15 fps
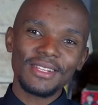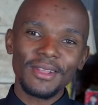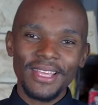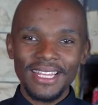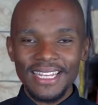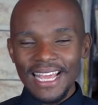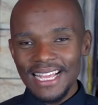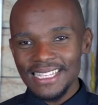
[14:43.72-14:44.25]
look
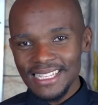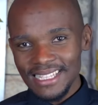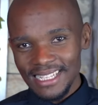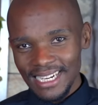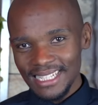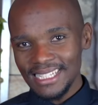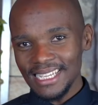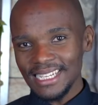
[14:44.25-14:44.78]
at exit
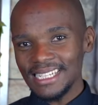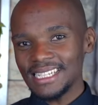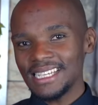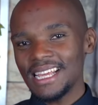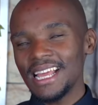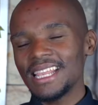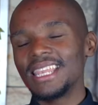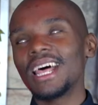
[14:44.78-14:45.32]
strategy.
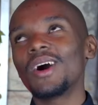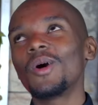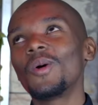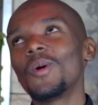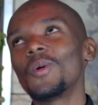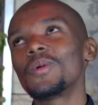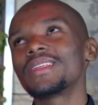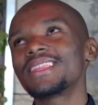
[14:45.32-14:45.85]
Now,
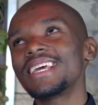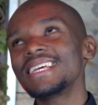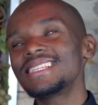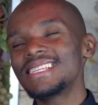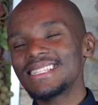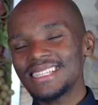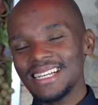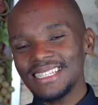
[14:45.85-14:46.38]
with
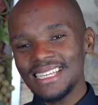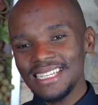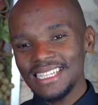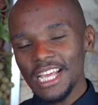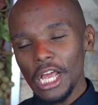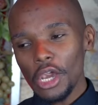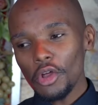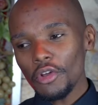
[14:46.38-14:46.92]
exit
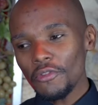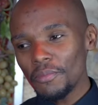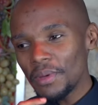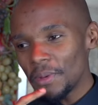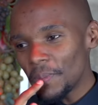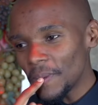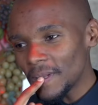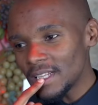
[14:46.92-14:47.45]
strategy, a lot of
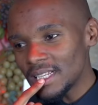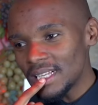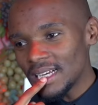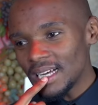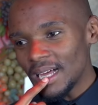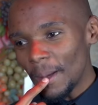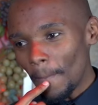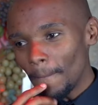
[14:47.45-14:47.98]
people
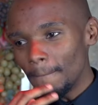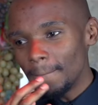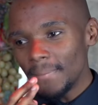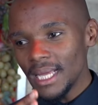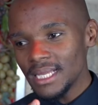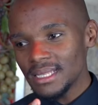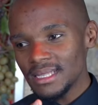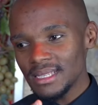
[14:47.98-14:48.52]

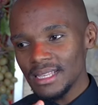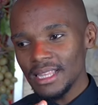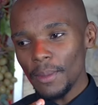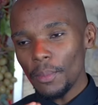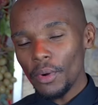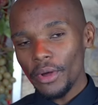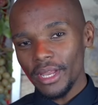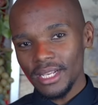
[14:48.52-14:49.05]
miss the
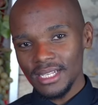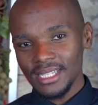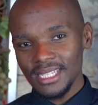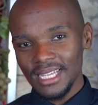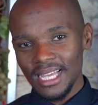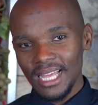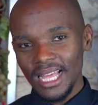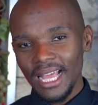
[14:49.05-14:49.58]
point.
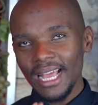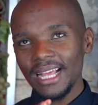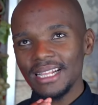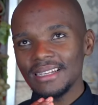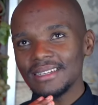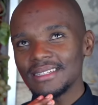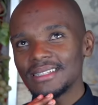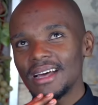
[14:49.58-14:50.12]

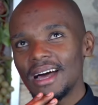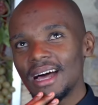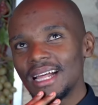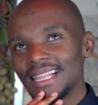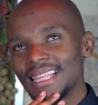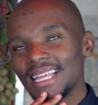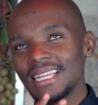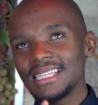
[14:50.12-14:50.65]
And
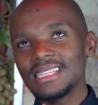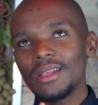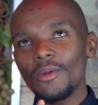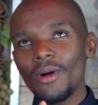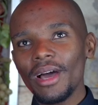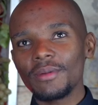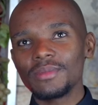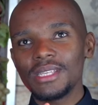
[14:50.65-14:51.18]
the reason
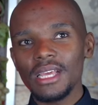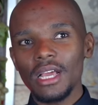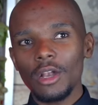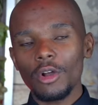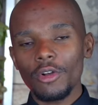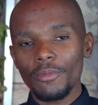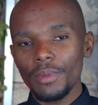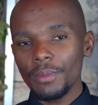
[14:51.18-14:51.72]
why I'm saying a
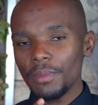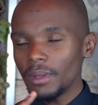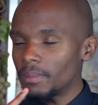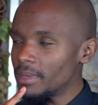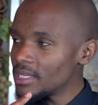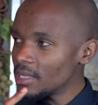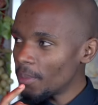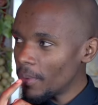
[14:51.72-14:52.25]
lot of people
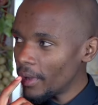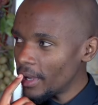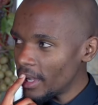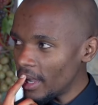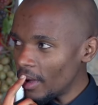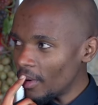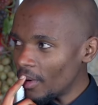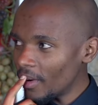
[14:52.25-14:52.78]
miss the point
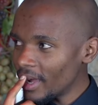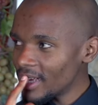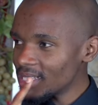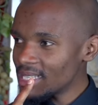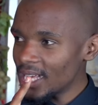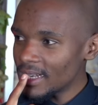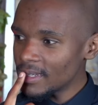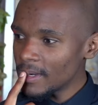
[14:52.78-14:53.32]
now is
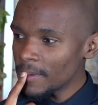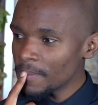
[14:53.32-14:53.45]
that